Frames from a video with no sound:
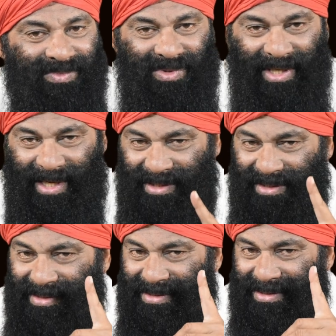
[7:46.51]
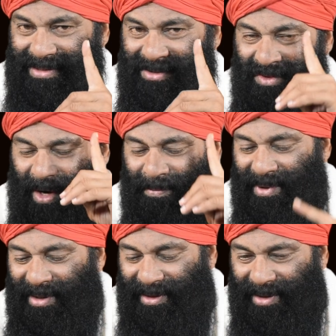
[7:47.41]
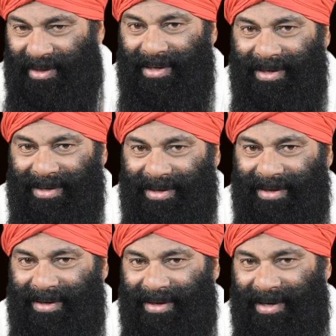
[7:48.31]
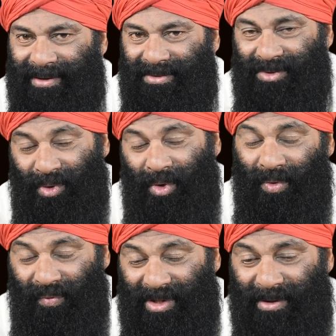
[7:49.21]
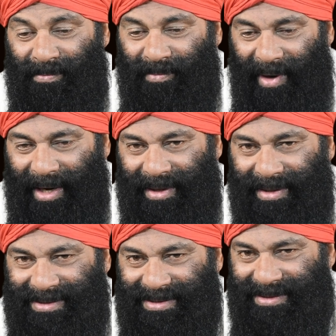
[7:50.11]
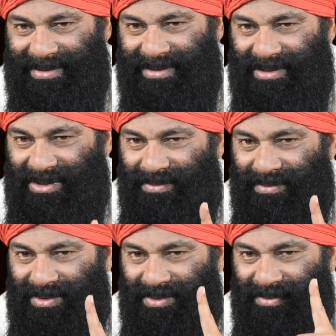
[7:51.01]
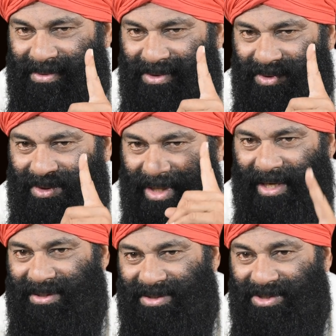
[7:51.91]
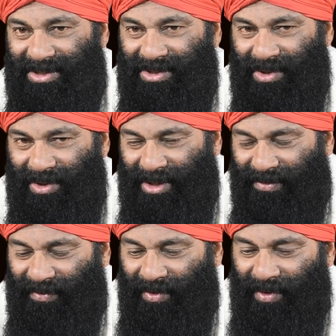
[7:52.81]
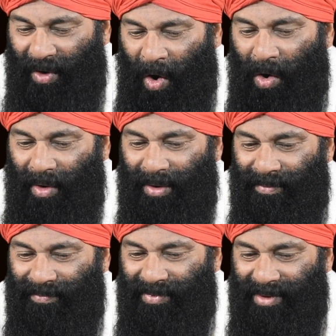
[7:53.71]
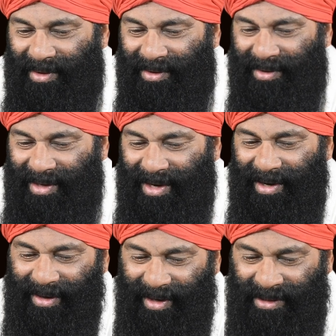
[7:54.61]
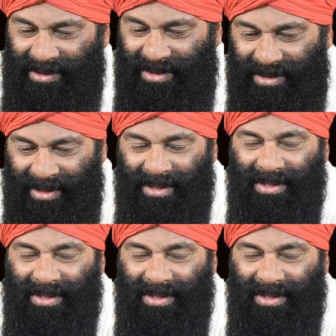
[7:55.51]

then you are built a throne with bayonets. You can't sit on it for long. Hence,